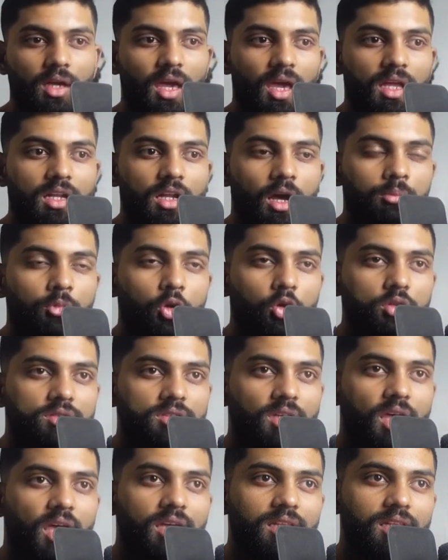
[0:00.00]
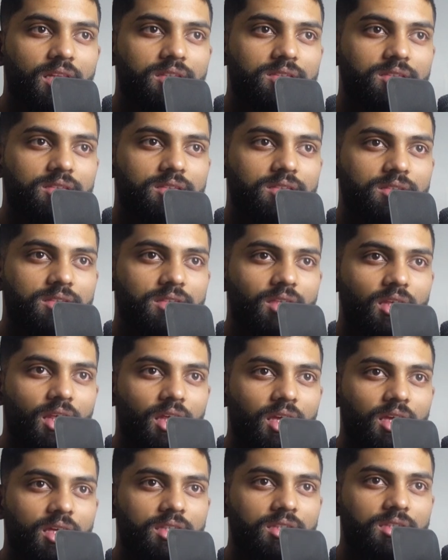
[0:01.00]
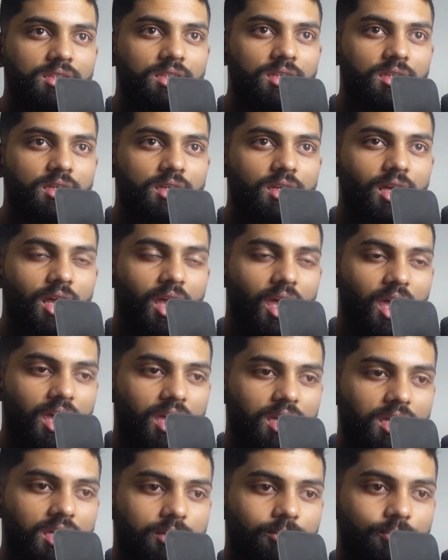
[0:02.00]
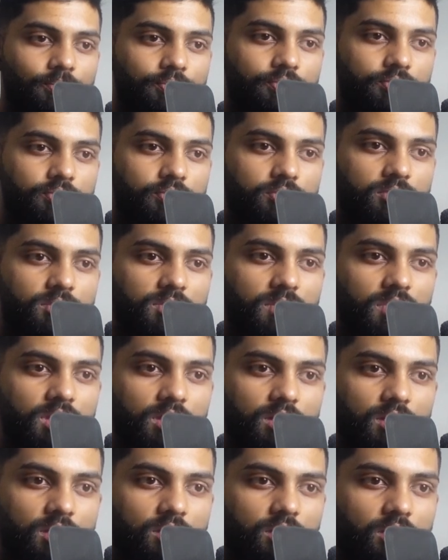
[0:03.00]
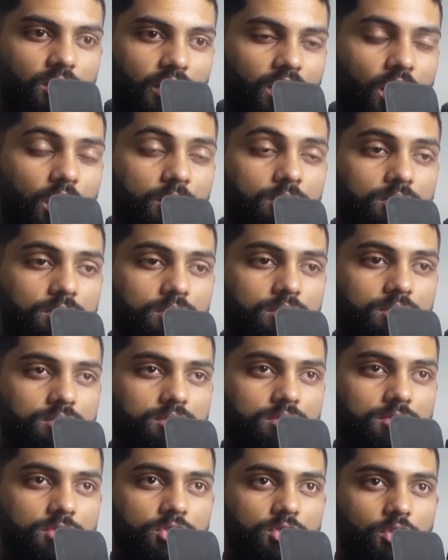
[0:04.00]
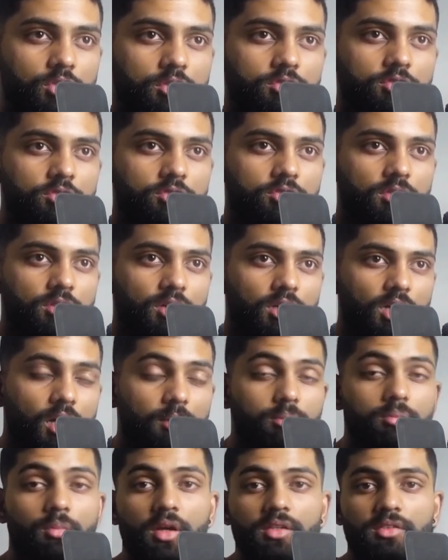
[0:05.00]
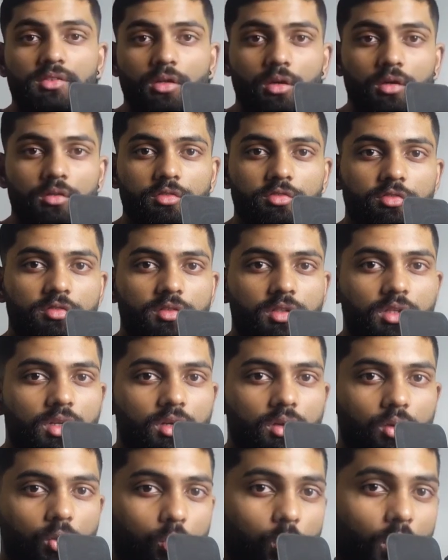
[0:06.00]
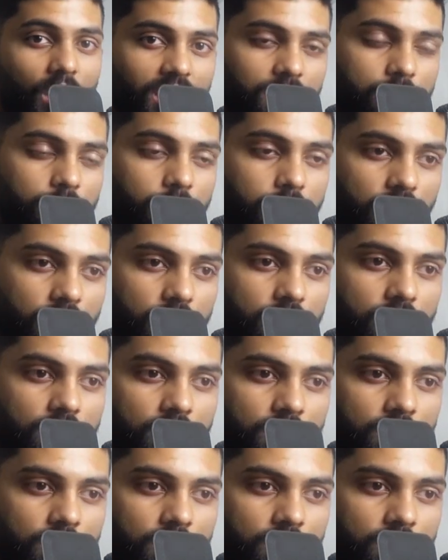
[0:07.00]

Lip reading: And I'm not saying this in a, like I'm sort of up myself way, but